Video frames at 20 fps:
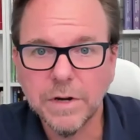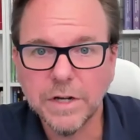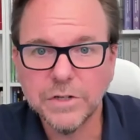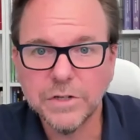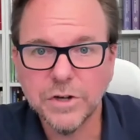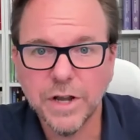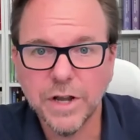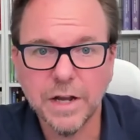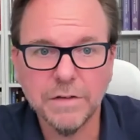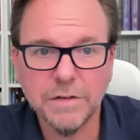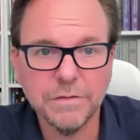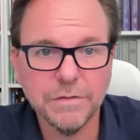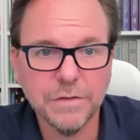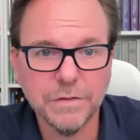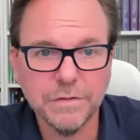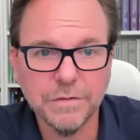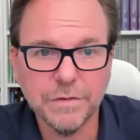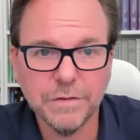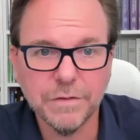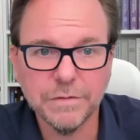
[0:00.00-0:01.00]
Raise your hand if
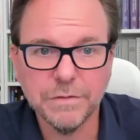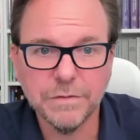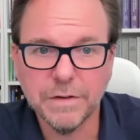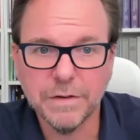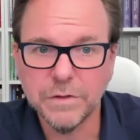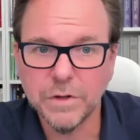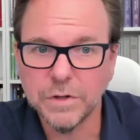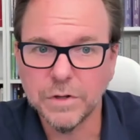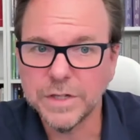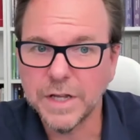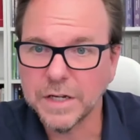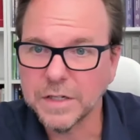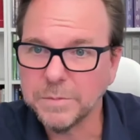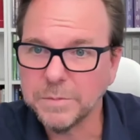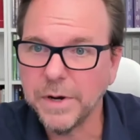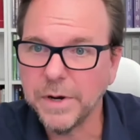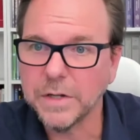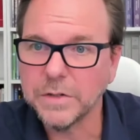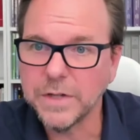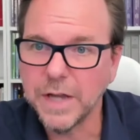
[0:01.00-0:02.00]
you've noticed that
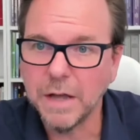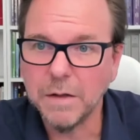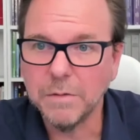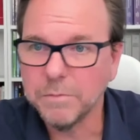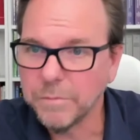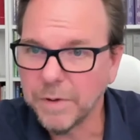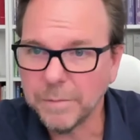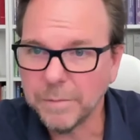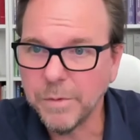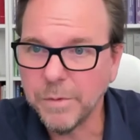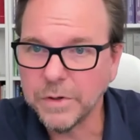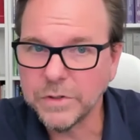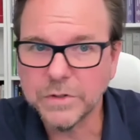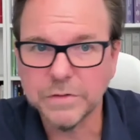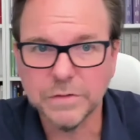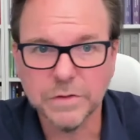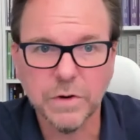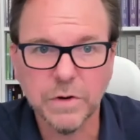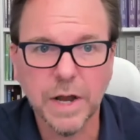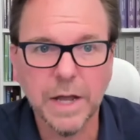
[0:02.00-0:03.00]
experience. Yeah, probably
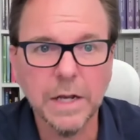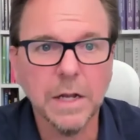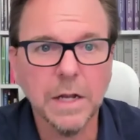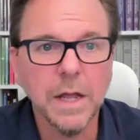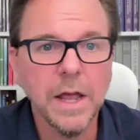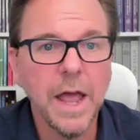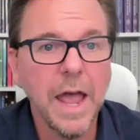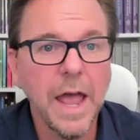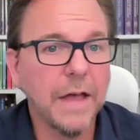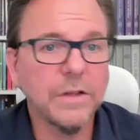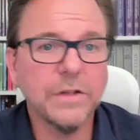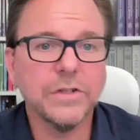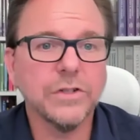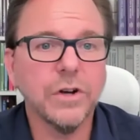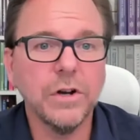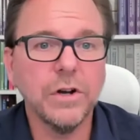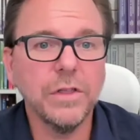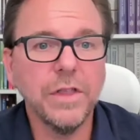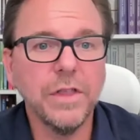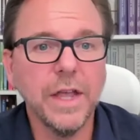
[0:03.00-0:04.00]
most of us, right? And there's
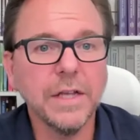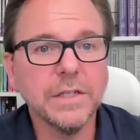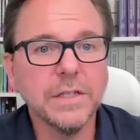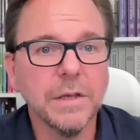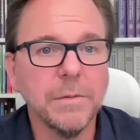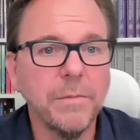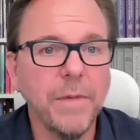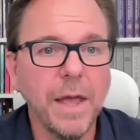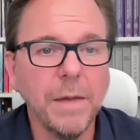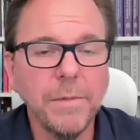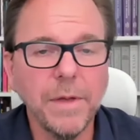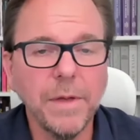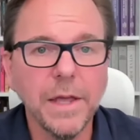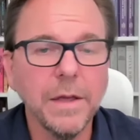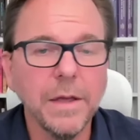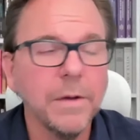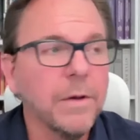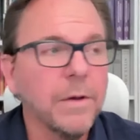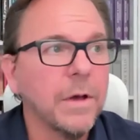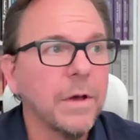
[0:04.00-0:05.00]
certain things that
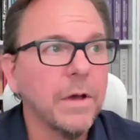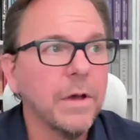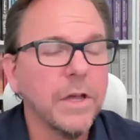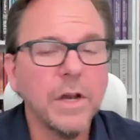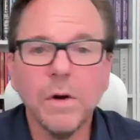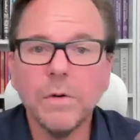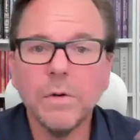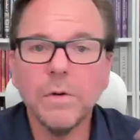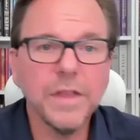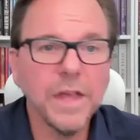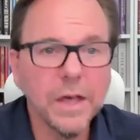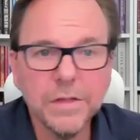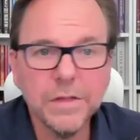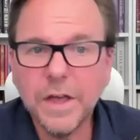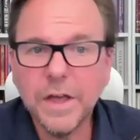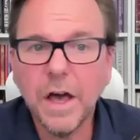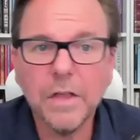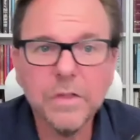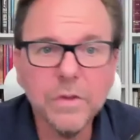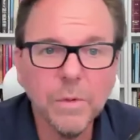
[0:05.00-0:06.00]
maybe, you know,
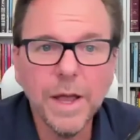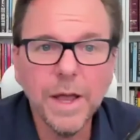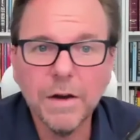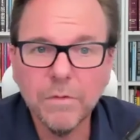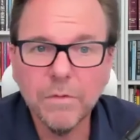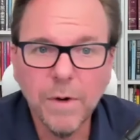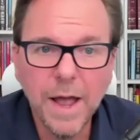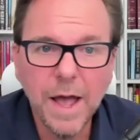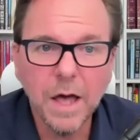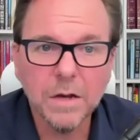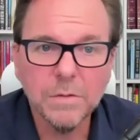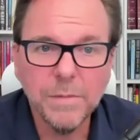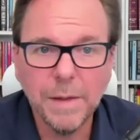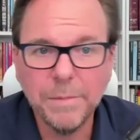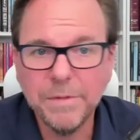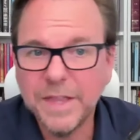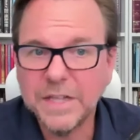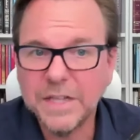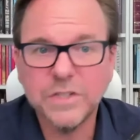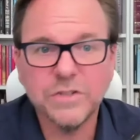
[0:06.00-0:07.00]
the other way around.
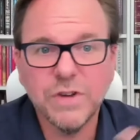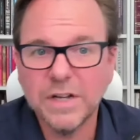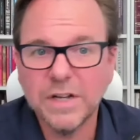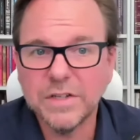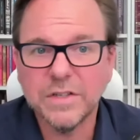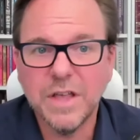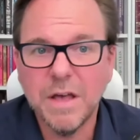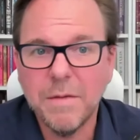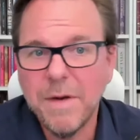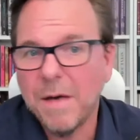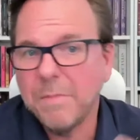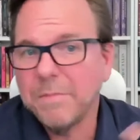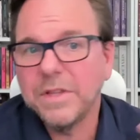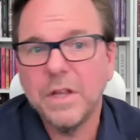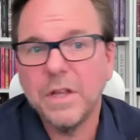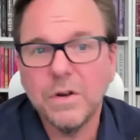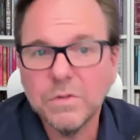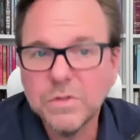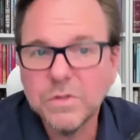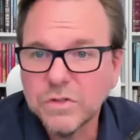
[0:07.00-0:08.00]
Maybe they stress them out, but
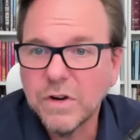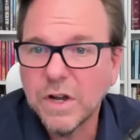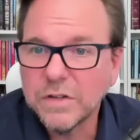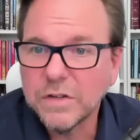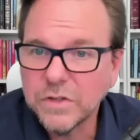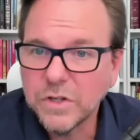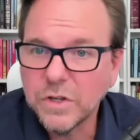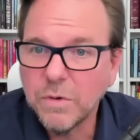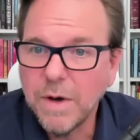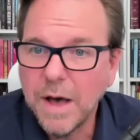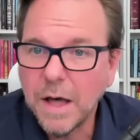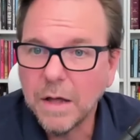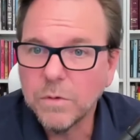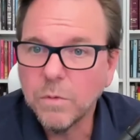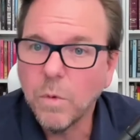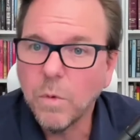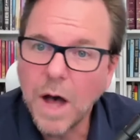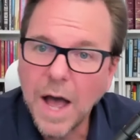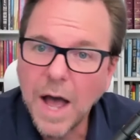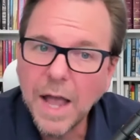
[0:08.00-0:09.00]
they don't stress you
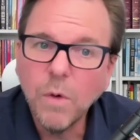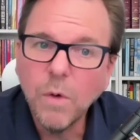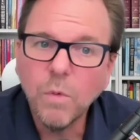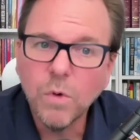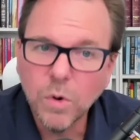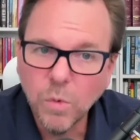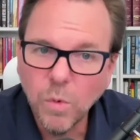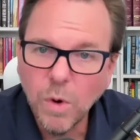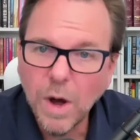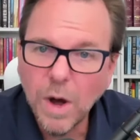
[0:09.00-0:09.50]
out. Why? We're